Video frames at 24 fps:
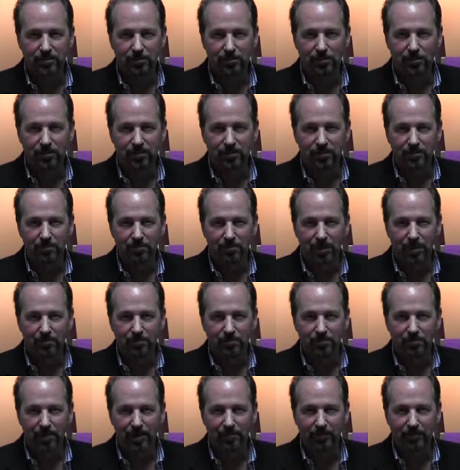the more
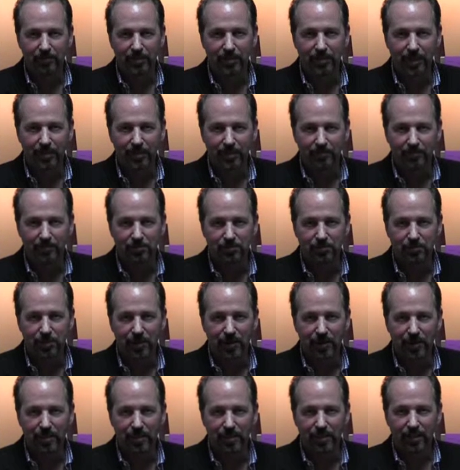problems you have in the digestive
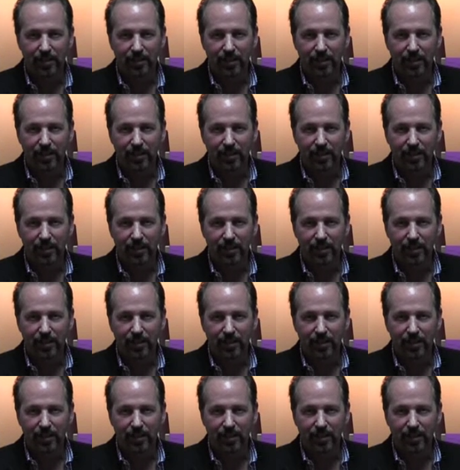tract.